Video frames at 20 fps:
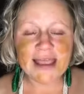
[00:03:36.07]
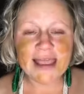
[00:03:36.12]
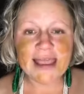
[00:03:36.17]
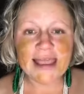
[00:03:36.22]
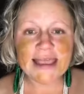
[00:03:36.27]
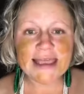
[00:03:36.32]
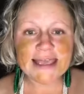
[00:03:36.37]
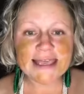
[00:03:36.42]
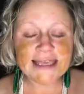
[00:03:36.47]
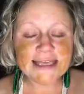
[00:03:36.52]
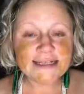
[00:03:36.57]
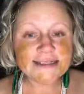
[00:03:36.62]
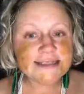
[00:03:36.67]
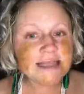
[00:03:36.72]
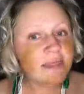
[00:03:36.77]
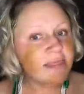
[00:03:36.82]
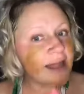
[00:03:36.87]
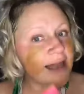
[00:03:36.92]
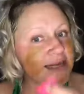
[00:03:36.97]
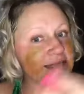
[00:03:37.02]
Is
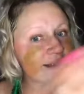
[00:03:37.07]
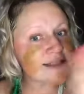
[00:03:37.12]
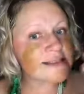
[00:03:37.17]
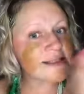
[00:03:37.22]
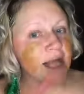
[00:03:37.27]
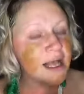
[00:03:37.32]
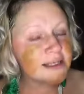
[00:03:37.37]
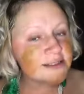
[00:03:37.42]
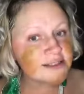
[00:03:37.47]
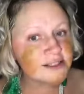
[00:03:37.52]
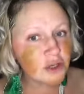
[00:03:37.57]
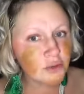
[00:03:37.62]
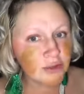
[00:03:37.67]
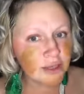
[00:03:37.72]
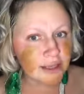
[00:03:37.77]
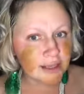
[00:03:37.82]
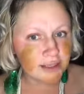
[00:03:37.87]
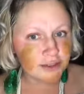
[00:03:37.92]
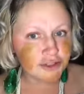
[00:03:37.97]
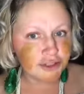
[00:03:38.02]
that it's not
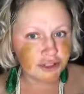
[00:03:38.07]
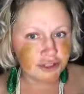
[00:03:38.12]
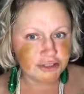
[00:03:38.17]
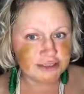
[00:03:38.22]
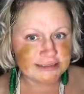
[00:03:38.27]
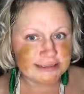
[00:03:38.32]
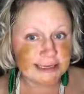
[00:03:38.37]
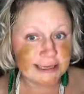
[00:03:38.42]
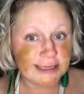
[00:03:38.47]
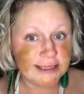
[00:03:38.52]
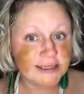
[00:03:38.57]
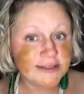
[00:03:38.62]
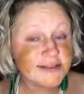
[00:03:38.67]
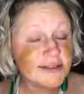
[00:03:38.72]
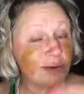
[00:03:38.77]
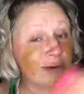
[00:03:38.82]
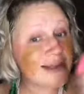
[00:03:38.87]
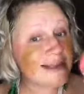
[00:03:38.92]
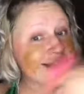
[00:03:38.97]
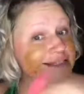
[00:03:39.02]
soaking into your skin.
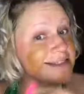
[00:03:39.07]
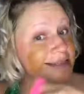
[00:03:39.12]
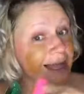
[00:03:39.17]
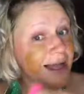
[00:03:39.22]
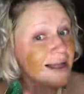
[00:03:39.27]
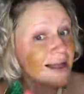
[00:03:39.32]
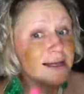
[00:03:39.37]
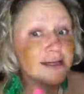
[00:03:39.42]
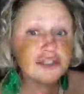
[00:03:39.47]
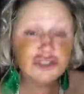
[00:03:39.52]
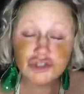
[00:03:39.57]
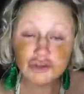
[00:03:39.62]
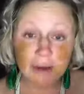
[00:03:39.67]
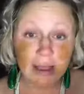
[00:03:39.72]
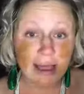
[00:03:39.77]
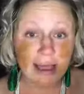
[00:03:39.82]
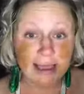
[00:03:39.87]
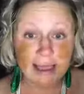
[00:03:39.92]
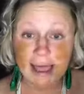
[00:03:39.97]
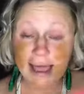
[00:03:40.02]
So it's not gonna
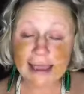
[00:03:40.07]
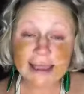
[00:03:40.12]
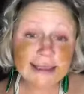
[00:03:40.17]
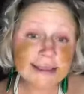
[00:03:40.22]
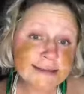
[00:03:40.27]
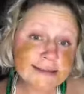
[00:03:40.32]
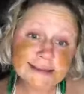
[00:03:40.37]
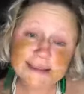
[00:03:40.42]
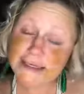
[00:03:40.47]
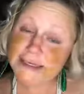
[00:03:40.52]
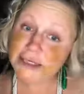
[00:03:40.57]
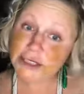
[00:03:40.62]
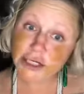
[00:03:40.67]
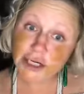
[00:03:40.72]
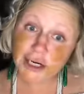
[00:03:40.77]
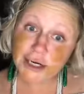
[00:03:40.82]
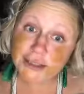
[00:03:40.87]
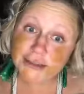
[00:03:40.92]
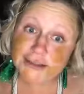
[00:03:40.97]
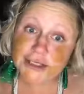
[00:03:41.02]
dry. I can sit here
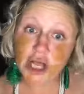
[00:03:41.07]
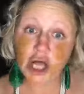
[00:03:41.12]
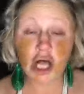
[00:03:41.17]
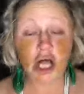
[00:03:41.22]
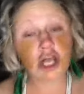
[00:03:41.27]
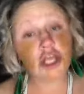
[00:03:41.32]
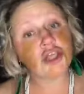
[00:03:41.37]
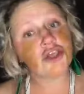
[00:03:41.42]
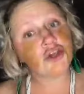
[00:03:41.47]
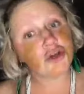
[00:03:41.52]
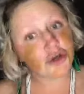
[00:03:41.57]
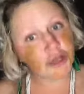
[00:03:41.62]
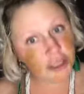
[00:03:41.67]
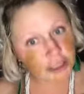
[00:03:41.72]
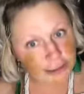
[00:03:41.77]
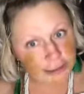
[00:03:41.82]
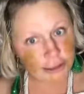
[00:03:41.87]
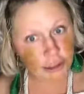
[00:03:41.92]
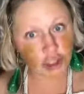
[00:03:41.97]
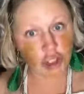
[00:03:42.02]
and talk your
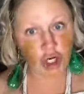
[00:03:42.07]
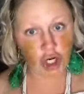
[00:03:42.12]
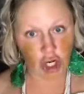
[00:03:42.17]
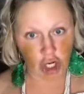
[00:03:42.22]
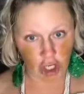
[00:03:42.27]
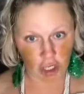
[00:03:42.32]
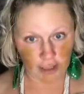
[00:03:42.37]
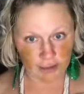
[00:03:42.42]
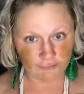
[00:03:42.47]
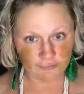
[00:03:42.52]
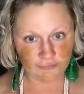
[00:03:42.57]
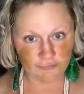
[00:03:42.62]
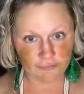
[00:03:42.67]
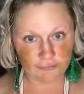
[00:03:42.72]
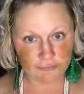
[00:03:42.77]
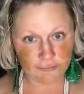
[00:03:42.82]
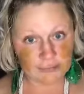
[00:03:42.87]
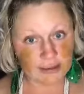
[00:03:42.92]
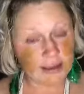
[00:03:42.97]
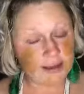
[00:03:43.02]
ear off,
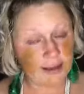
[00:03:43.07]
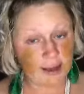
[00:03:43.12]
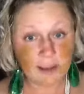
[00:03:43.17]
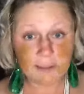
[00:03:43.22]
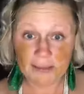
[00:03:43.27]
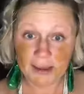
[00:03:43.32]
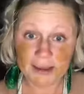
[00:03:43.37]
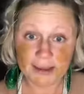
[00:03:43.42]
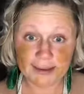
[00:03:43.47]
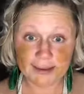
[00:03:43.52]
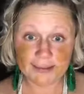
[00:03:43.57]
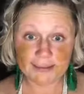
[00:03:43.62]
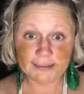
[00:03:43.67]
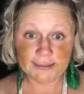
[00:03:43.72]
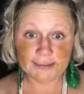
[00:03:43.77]
and I might.